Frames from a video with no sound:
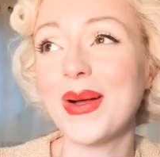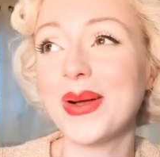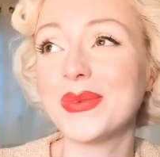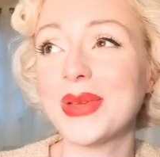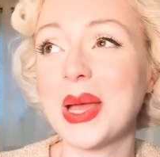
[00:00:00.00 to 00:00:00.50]

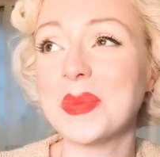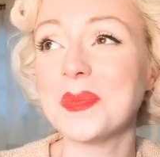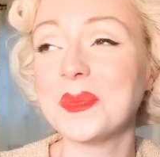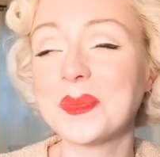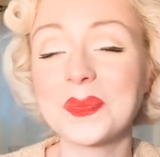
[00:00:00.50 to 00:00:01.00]
of
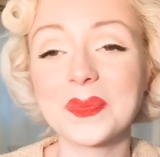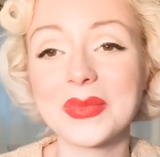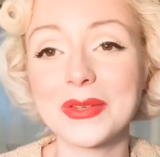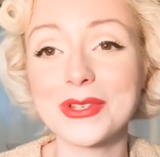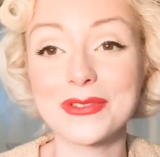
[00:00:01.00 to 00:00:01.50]

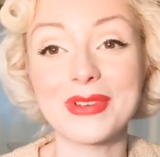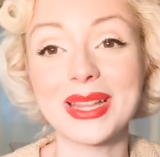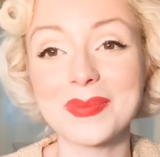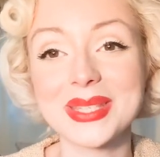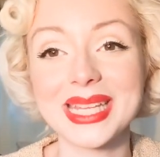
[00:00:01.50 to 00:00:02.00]
just
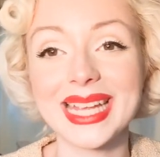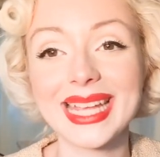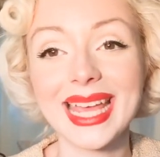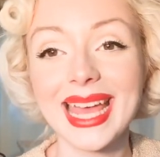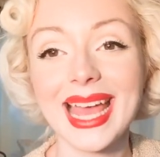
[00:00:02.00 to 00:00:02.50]
red
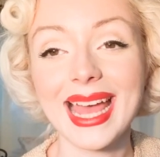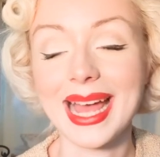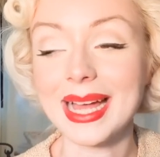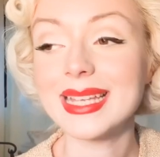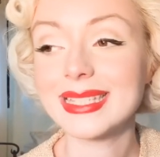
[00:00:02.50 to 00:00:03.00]
lipstick.
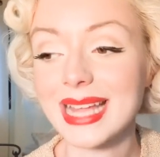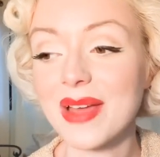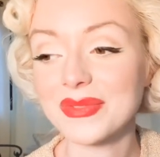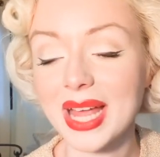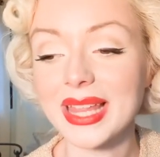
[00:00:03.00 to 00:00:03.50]
It's
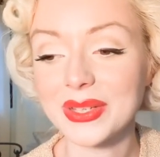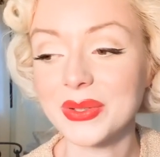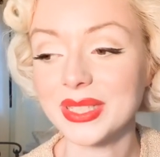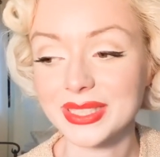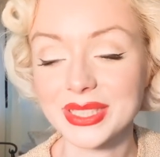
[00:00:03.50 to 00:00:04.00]
definitely
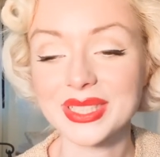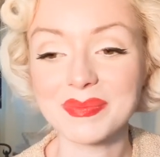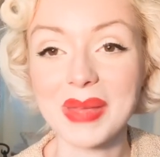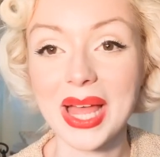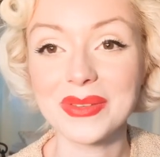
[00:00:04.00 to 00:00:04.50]
going to
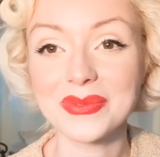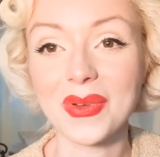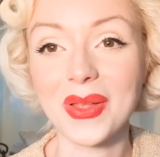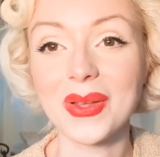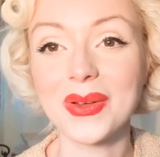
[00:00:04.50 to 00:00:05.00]
just melt and
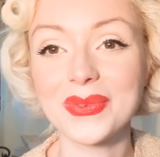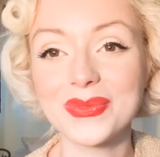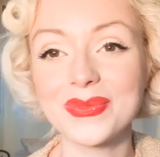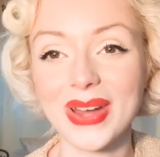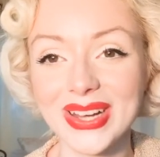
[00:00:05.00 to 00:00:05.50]
fall
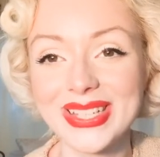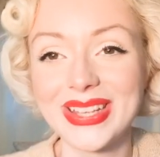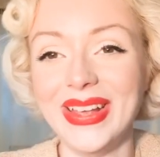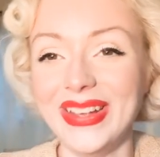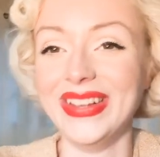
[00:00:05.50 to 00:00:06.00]
off very
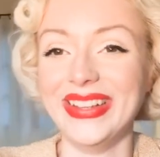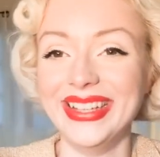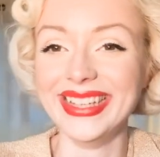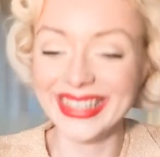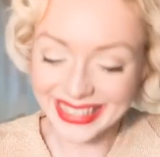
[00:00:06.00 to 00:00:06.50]

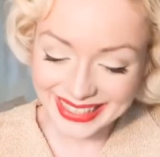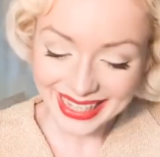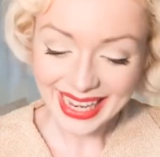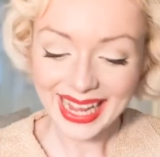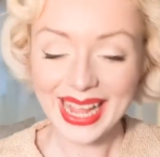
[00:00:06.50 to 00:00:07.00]
soon.
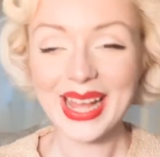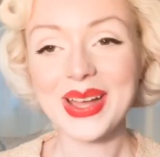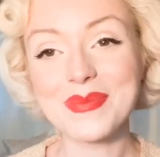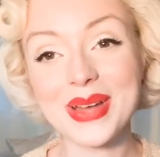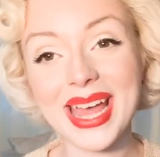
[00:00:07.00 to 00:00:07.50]

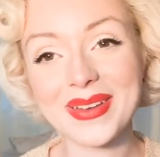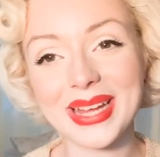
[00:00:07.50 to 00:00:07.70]
But